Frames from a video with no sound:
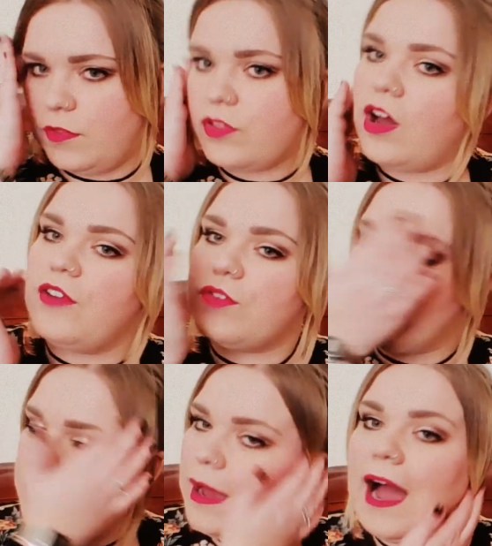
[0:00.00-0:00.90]
kind of
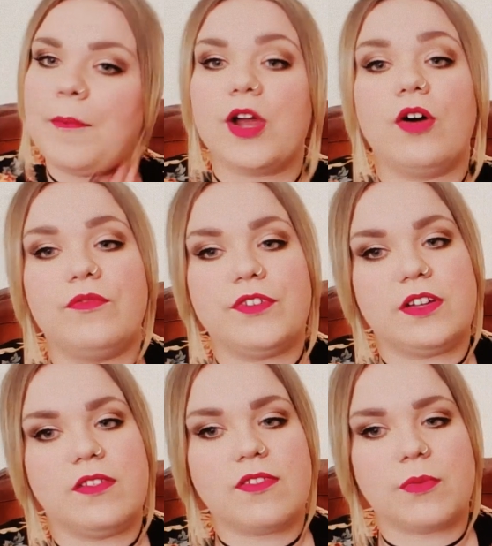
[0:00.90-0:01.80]
talking about how my
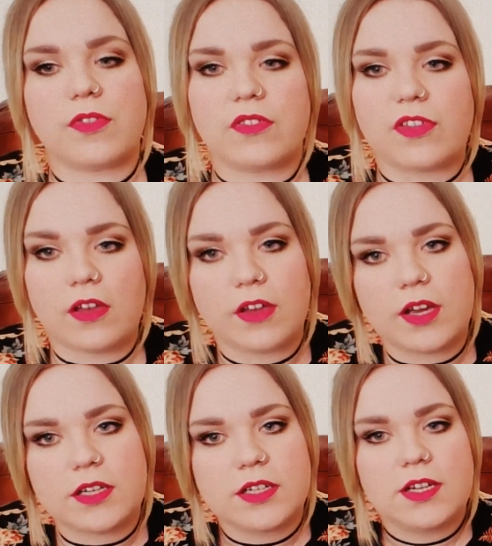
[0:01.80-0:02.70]
confidence wasn't so
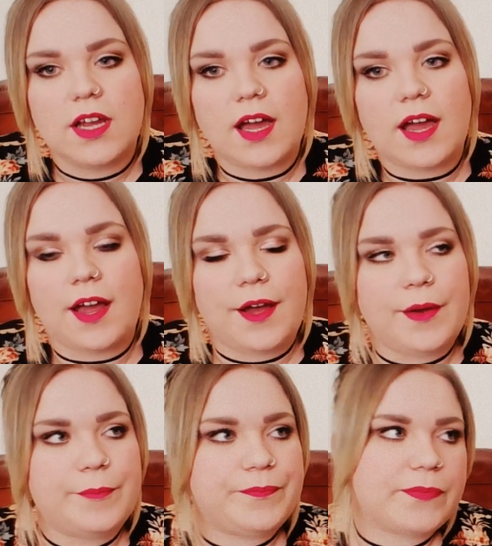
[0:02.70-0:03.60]
good,
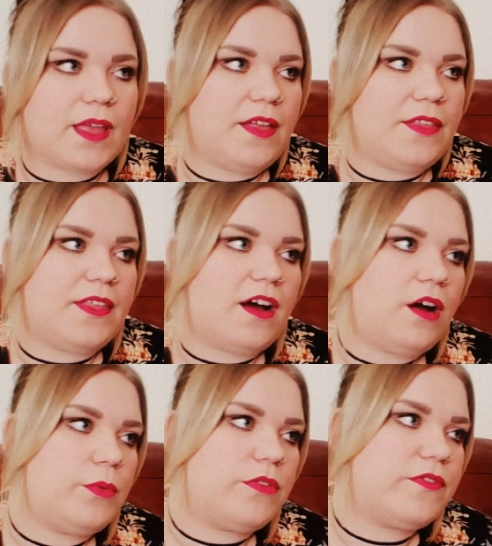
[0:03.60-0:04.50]
and that I
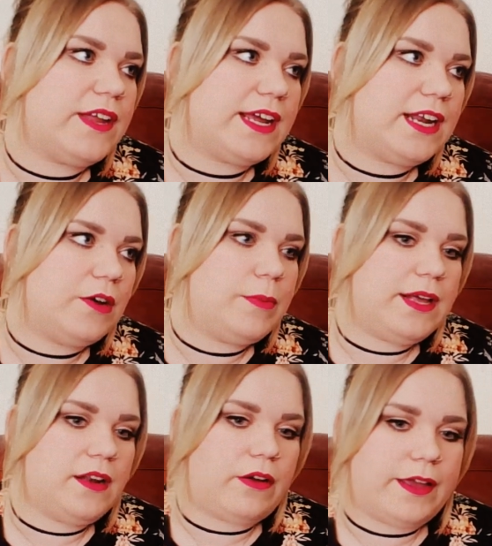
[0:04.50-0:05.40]
was feeling a little
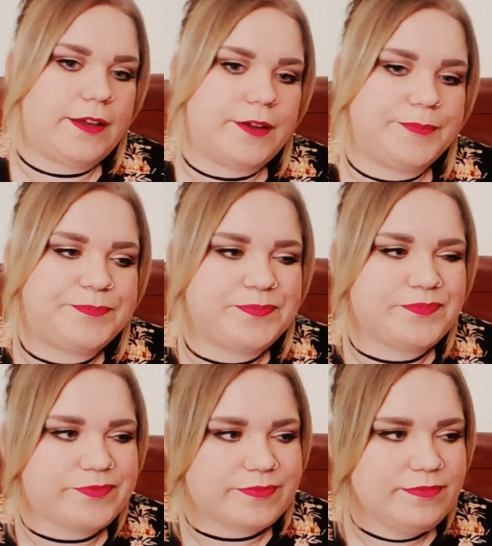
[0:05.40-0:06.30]
bit like
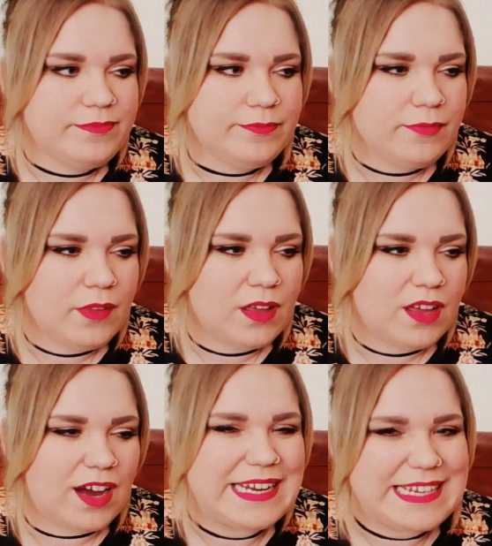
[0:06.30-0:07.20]

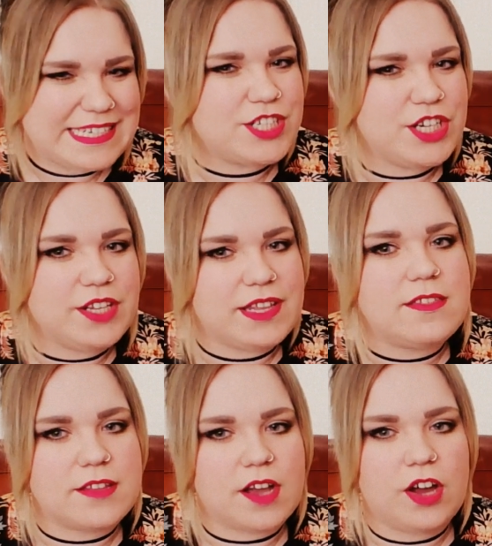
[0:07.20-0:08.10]
I needed to do
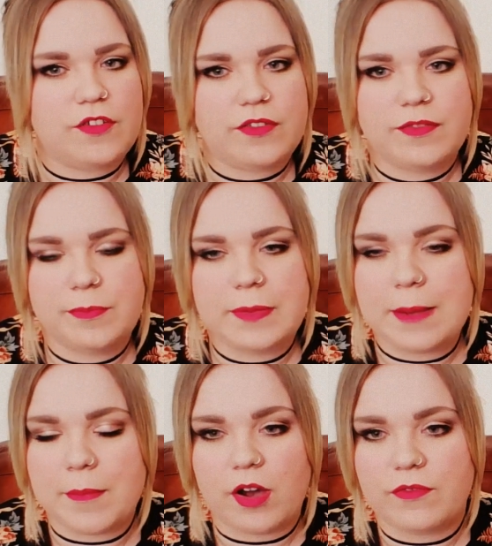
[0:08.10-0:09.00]
this to kind of
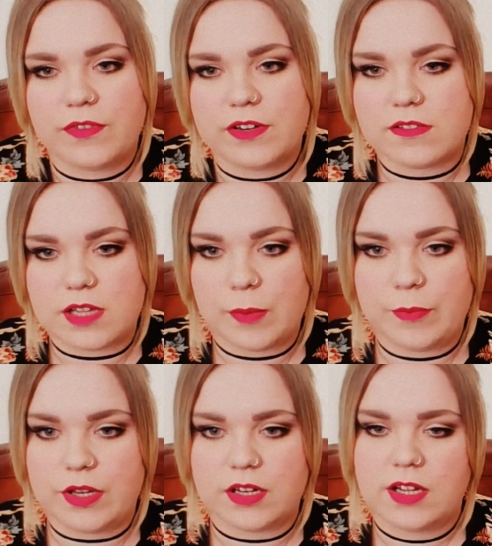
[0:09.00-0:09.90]
pick my confidence
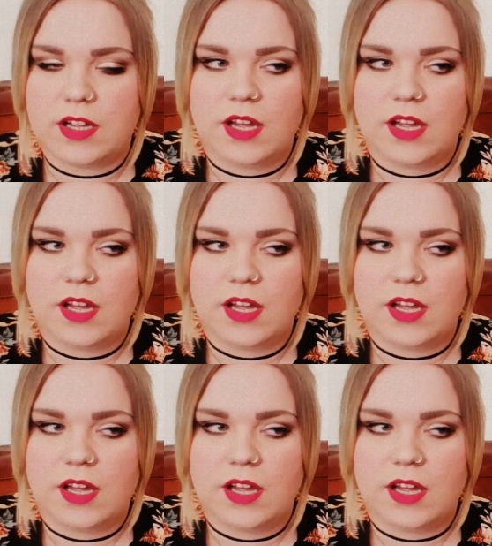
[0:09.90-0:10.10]
up and